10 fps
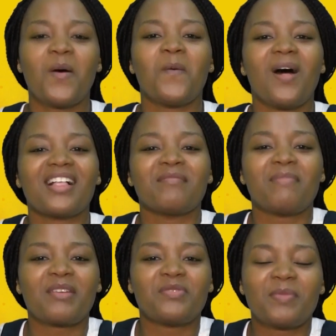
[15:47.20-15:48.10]
Welcome
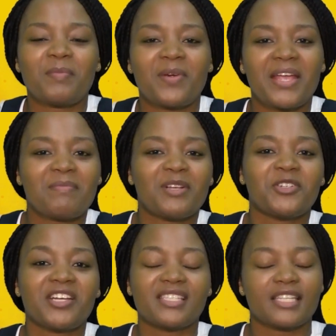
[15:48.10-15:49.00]
back from the break,
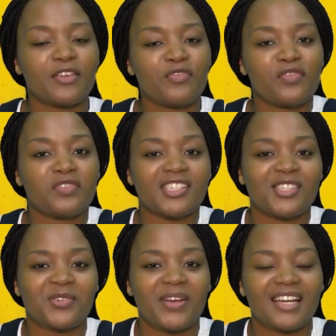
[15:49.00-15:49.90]
Matrix. If you've
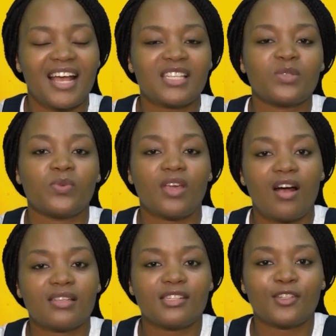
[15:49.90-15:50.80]
just joined us, we
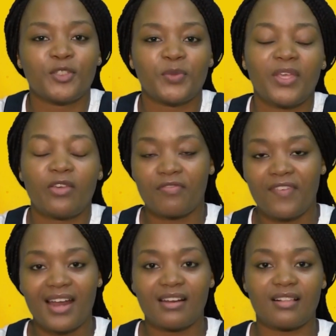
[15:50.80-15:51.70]
are still doing your
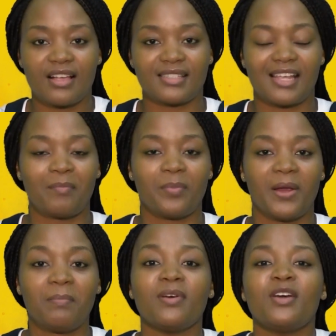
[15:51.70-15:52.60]
final exam
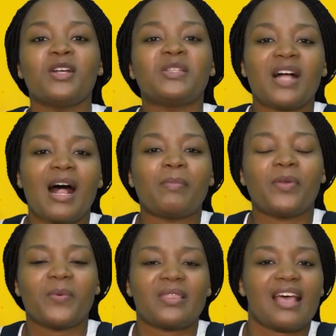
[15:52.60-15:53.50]
prep to help
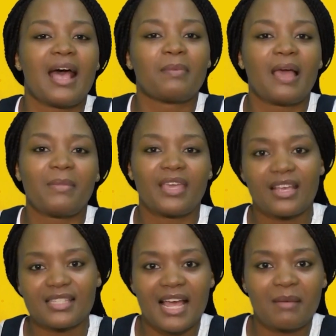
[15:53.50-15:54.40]
you with the upcoming
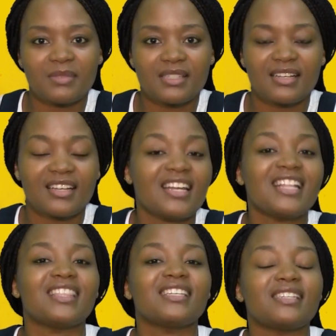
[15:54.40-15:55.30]
exams.
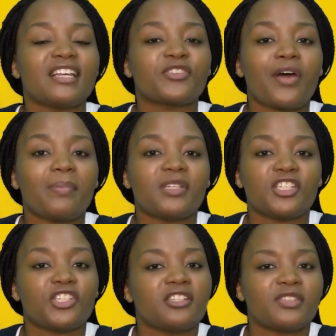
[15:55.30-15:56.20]
This next
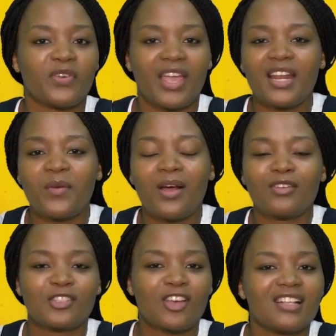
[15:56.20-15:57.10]
competition is for anyone
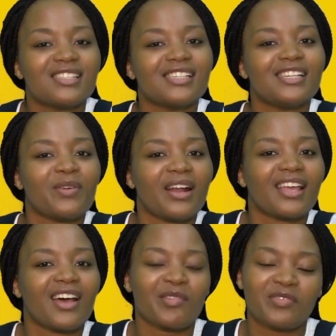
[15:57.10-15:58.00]
who's constantly
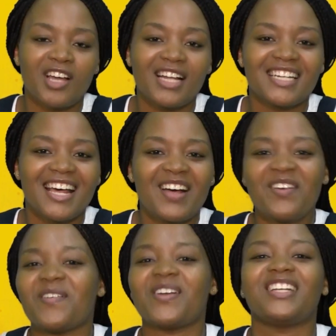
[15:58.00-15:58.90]
running out of data
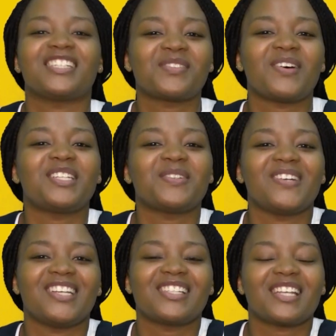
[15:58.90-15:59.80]
or you just want to
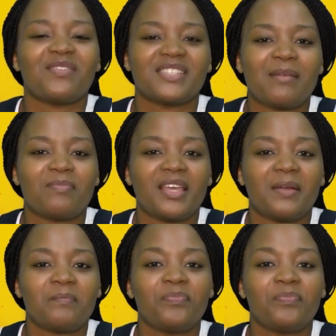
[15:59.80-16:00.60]
win yourself something.